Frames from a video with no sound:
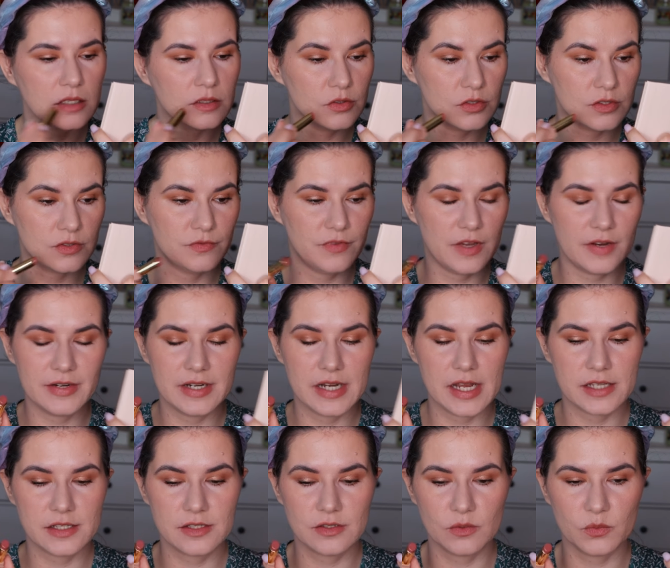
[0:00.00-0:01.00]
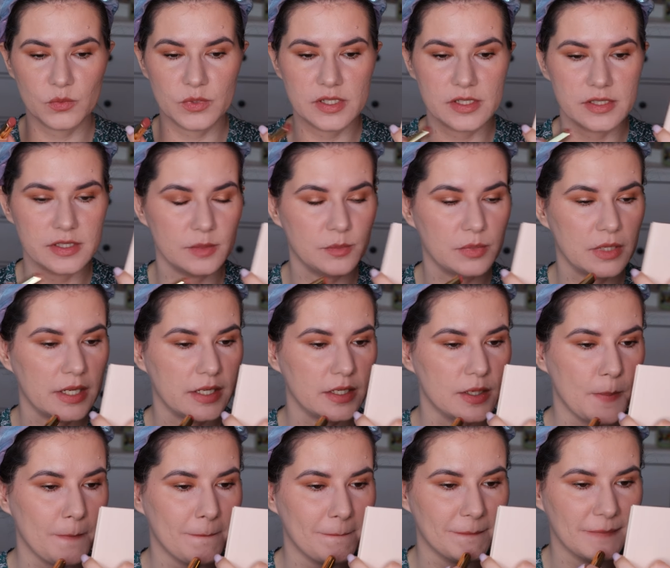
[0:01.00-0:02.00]
It was very nice on with the slip
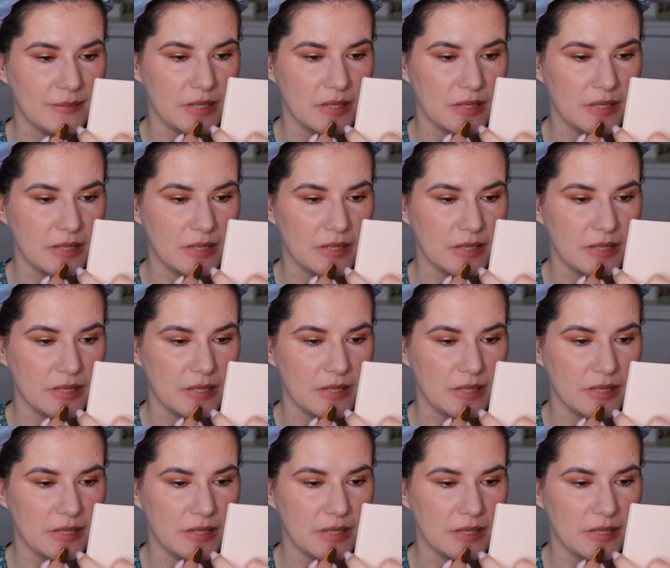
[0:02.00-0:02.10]
liner.